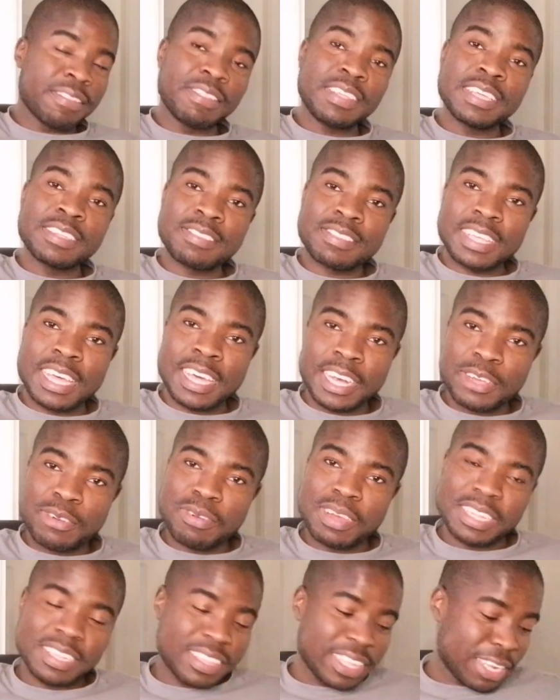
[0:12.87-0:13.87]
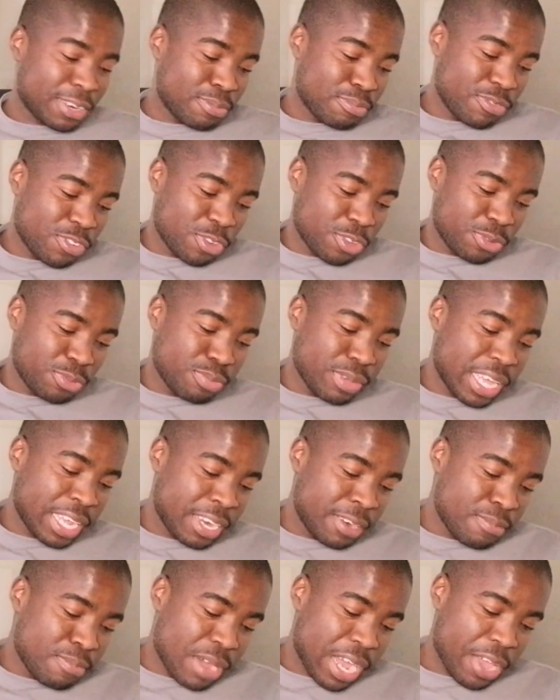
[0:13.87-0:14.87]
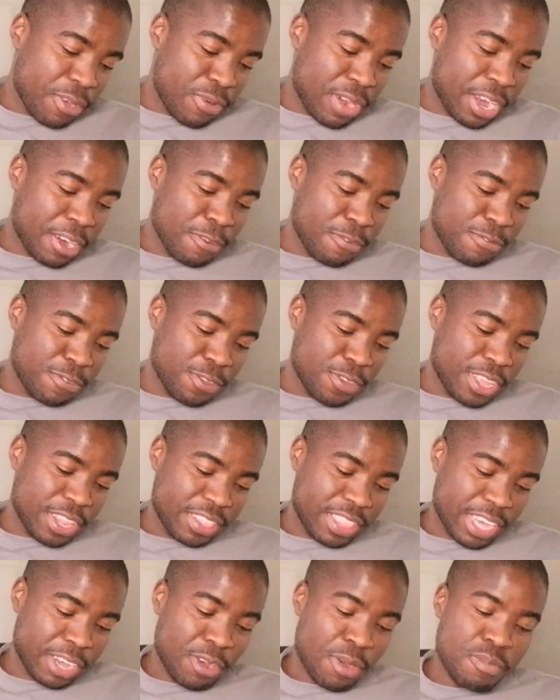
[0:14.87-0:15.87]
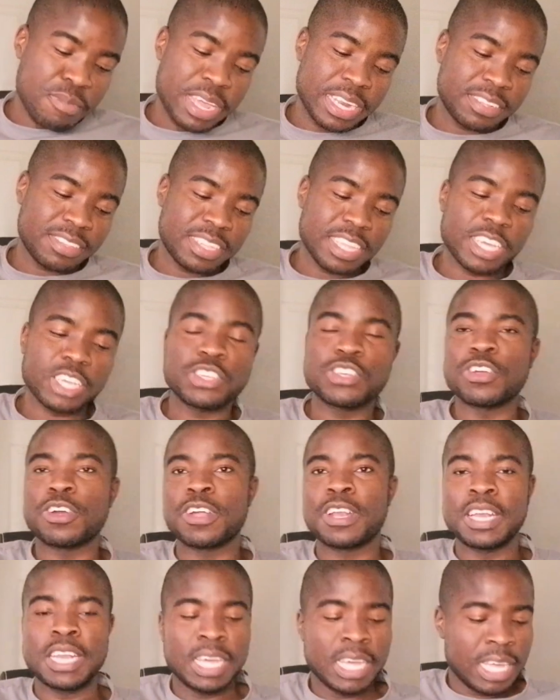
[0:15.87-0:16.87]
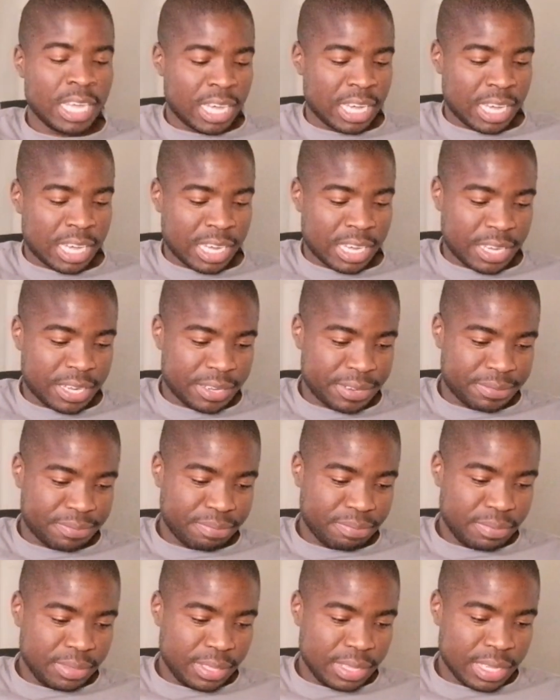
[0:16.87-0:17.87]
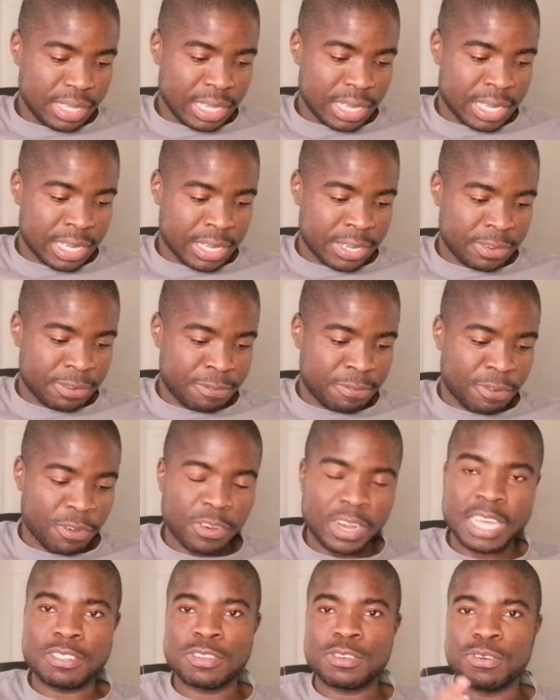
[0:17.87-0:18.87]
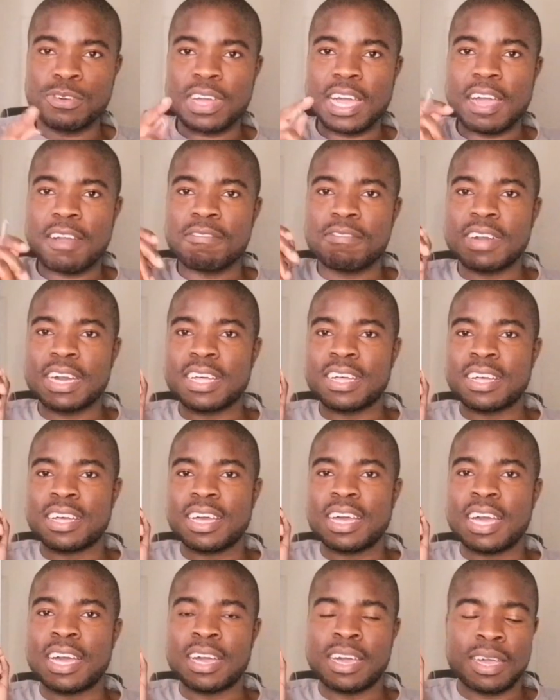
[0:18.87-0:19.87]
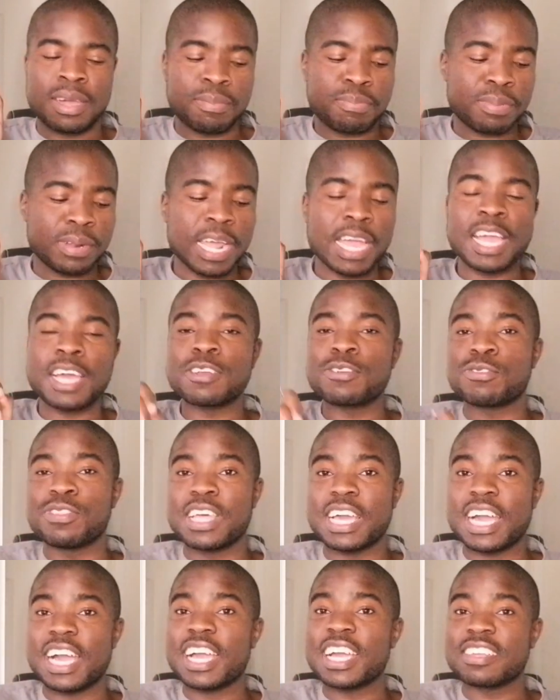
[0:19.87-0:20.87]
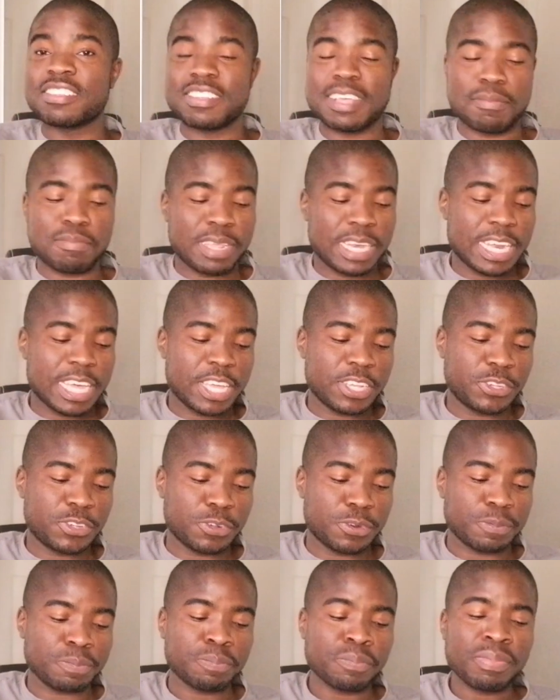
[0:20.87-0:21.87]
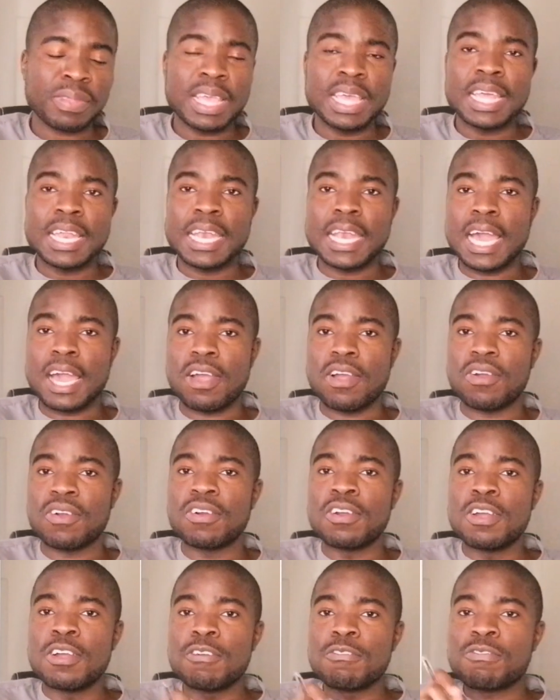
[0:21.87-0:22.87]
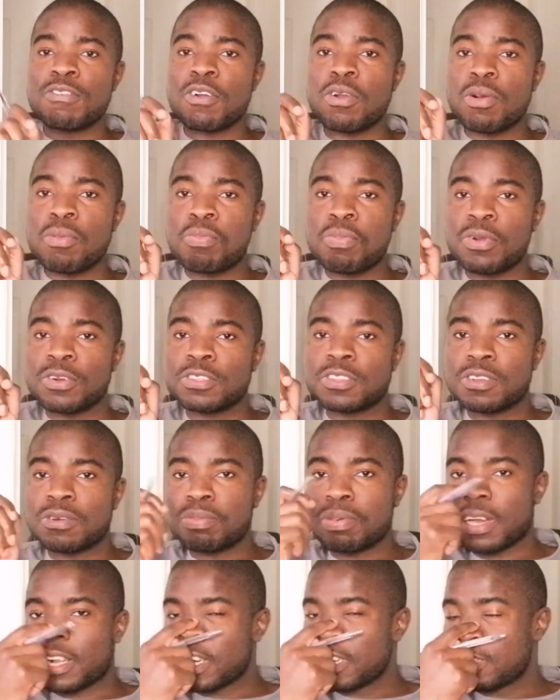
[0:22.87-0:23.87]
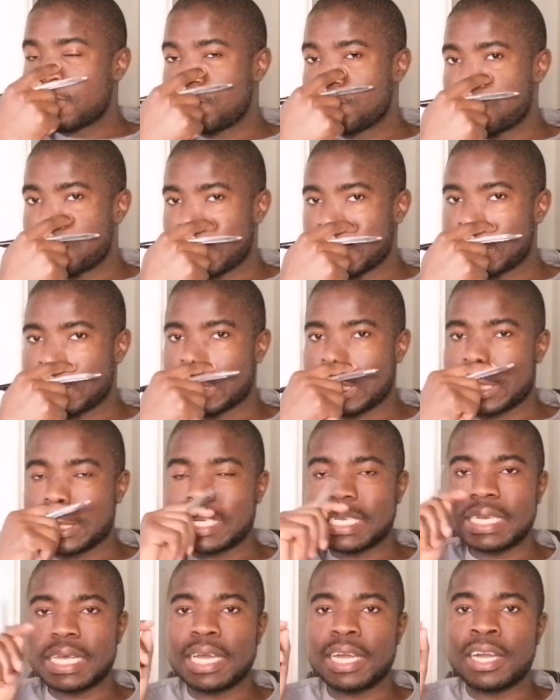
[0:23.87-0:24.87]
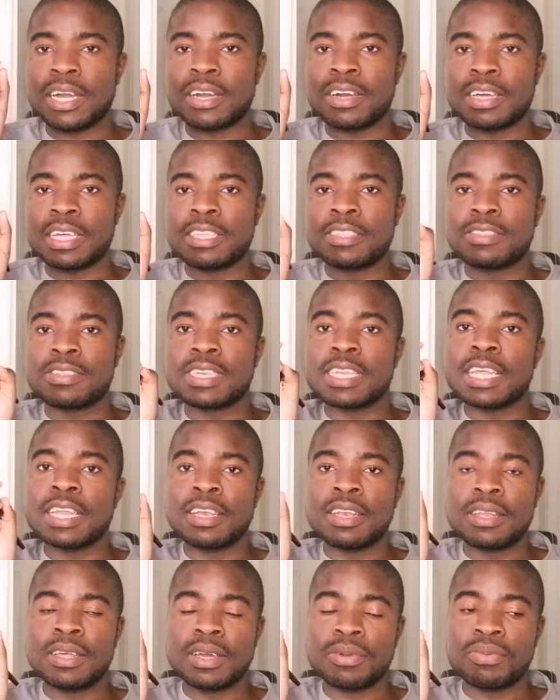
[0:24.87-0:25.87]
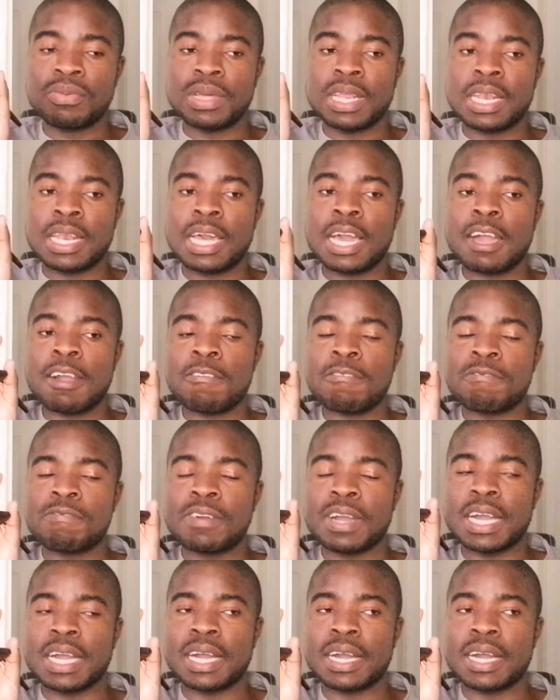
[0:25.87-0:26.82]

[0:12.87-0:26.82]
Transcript: This is a request that was made by one of you in the comment section for us to cover prior to their examination. Now, for post-operative patient, it still will have